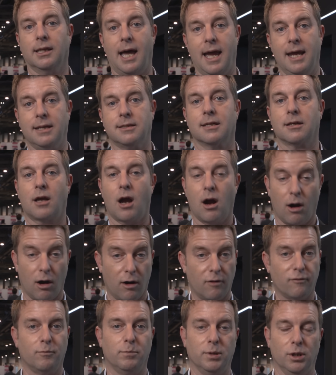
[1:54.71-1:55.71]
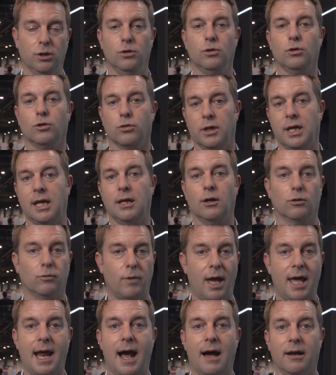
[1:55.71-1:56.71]
light to carve blue, green, or
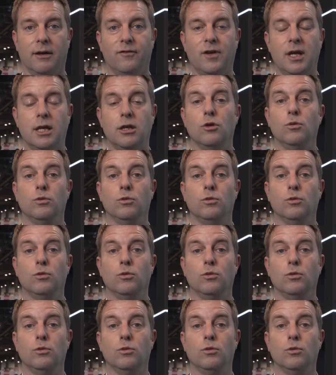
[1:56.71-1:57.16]
red out of it,